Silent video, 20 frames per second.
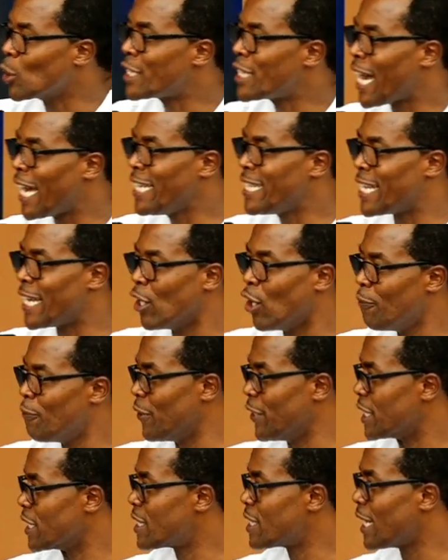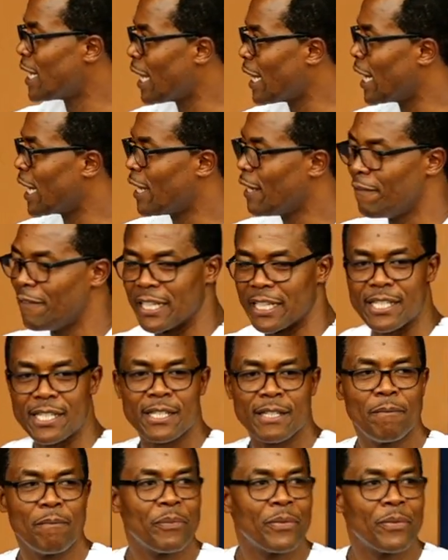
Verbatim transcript: tithes and offerings, and other givings,